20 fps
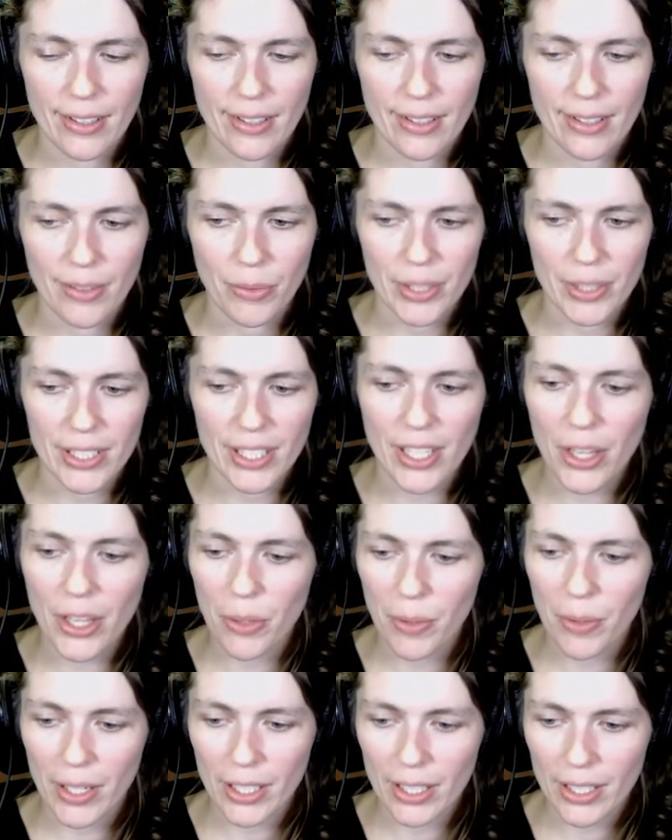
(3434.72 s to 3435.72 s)
What's the other
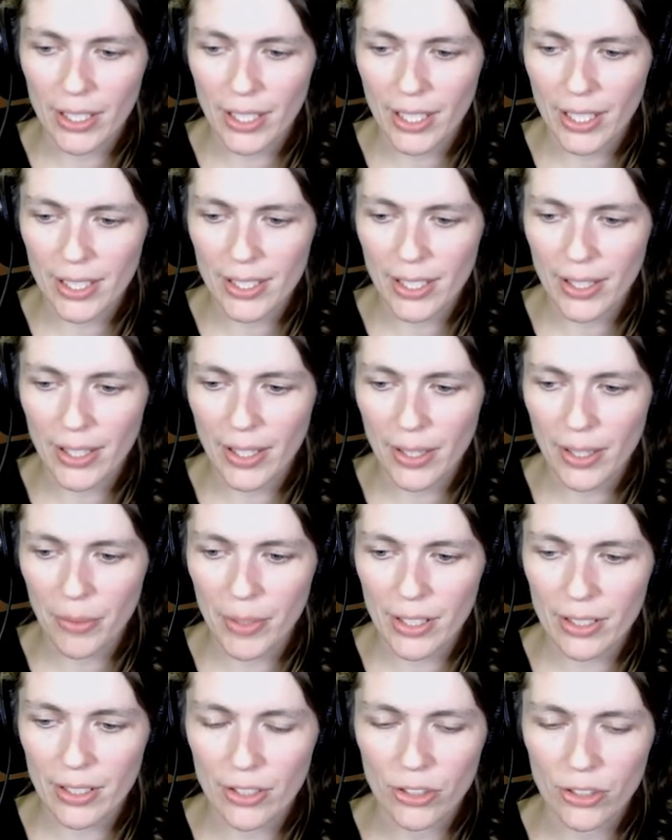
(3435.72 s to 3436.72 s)
one? Can I see the other one?
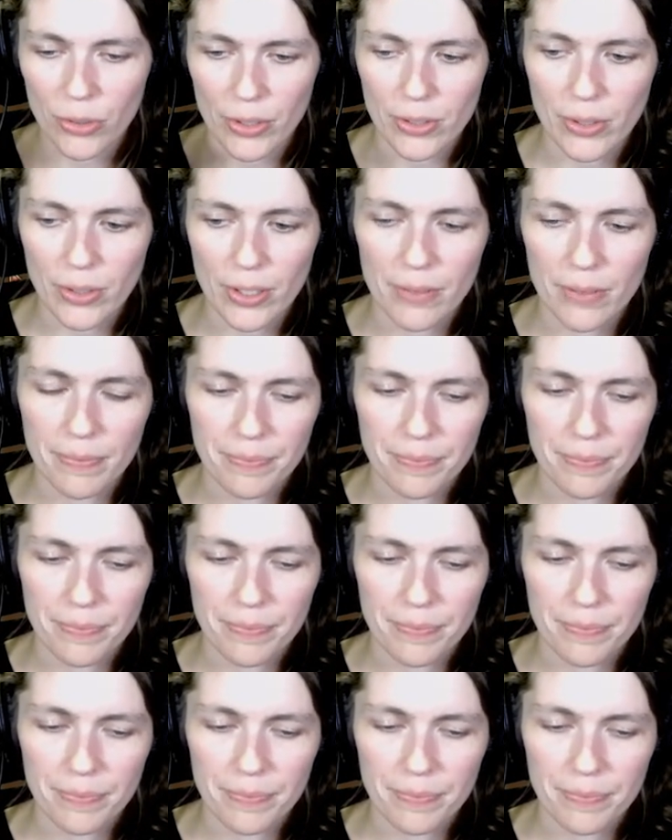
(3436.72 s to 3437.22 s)
Short sword.